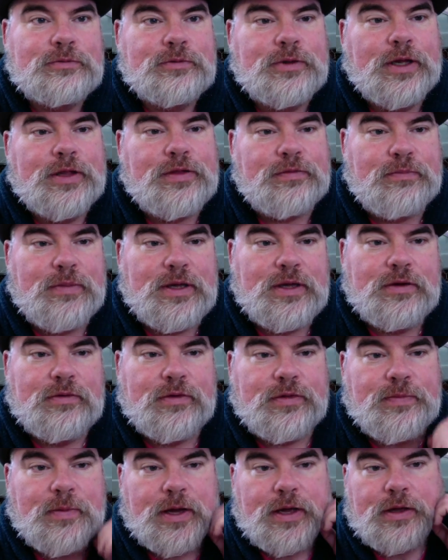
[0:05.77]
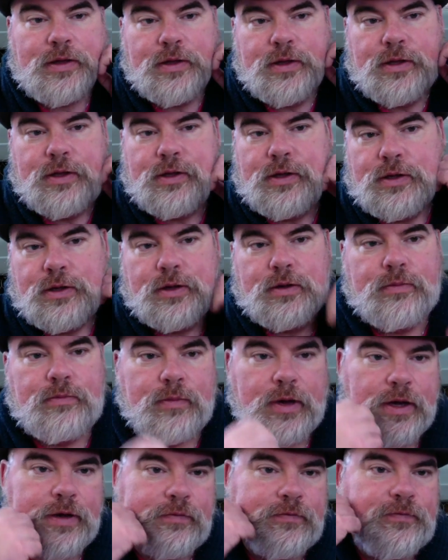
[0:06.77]
It's me with my
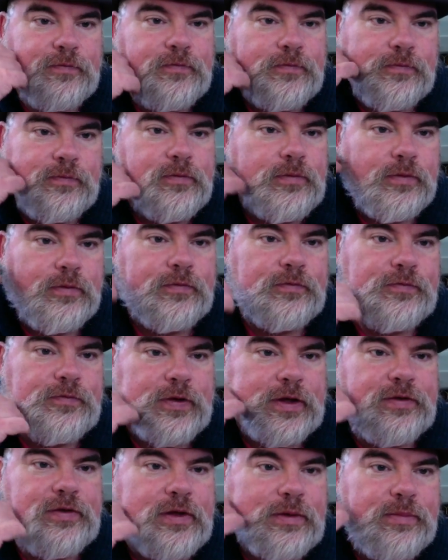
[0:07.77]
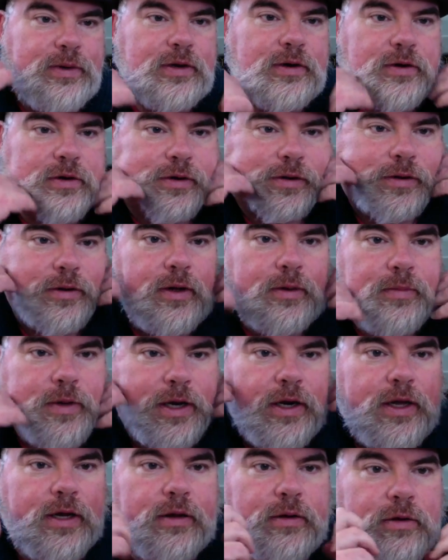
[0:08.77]
my fuzzy beard. I'm
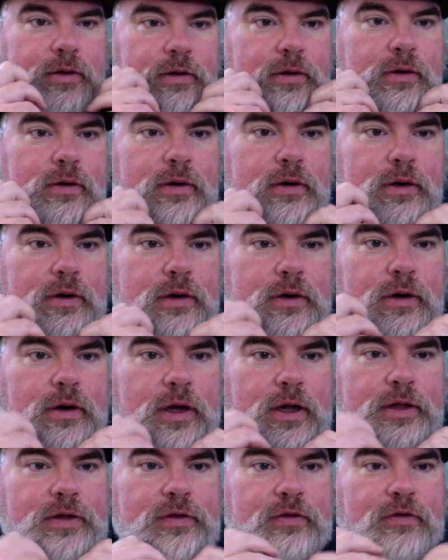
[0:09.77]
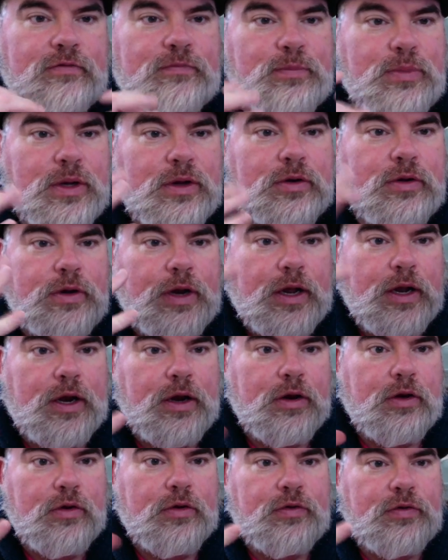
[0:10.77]
getting lots of beard
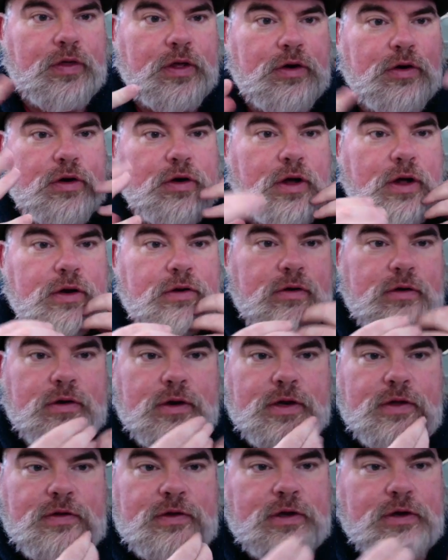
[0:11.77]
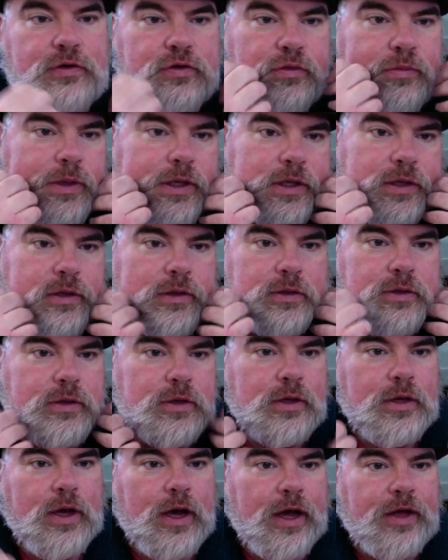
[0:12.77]
hairs that are not listening to me.
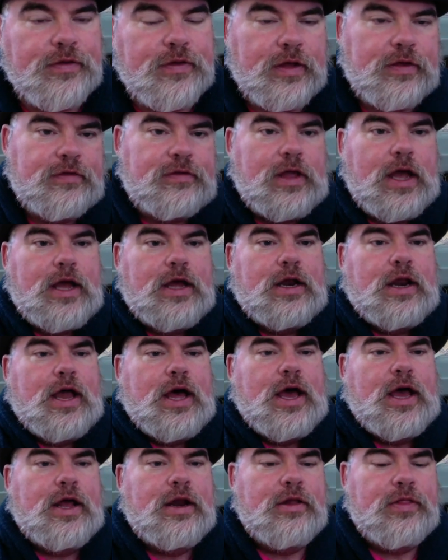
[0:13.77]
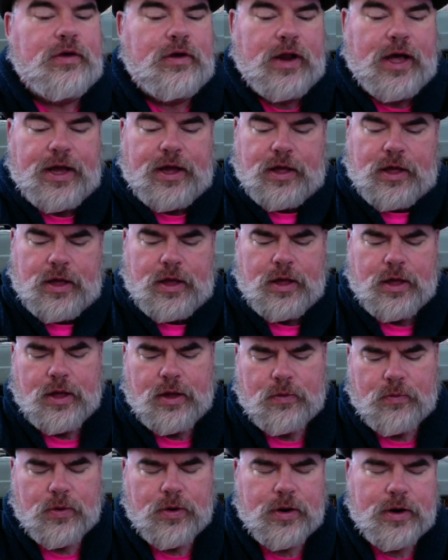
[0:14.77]
I say, stay in line, and they're like,
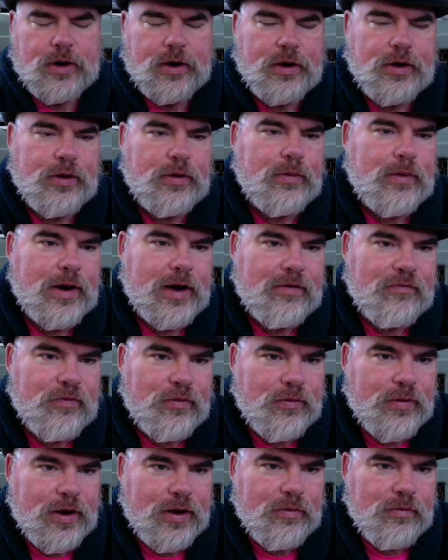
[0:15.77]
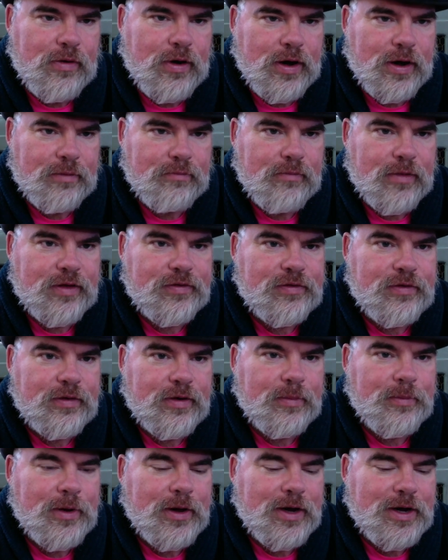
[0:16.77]
we're gonna do whatever we want, mister.
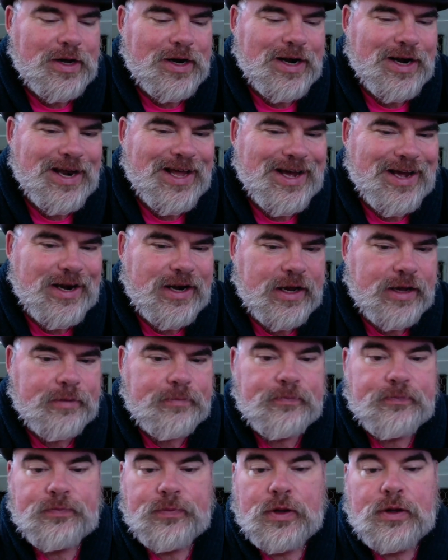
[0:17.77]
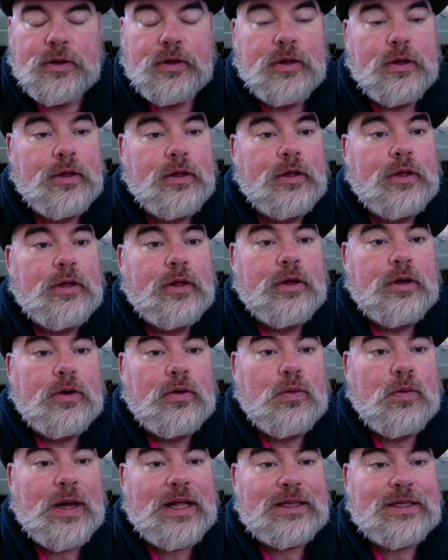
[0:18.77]
I'm not gonna lie to you.
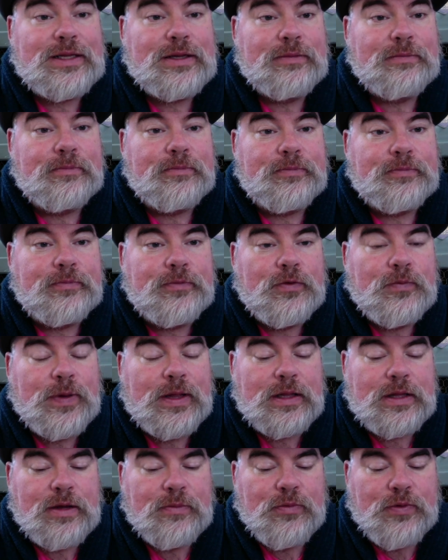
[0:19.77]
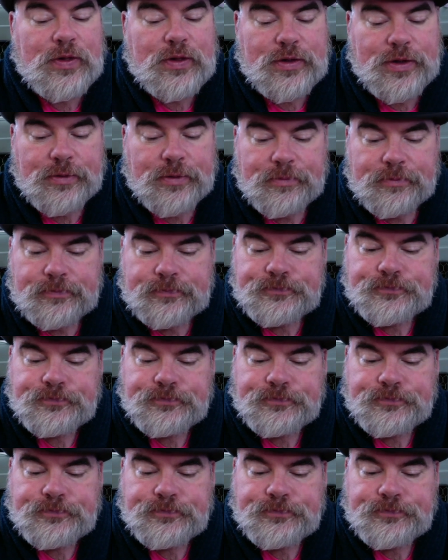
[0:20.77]
Welcome, welcome, welcome.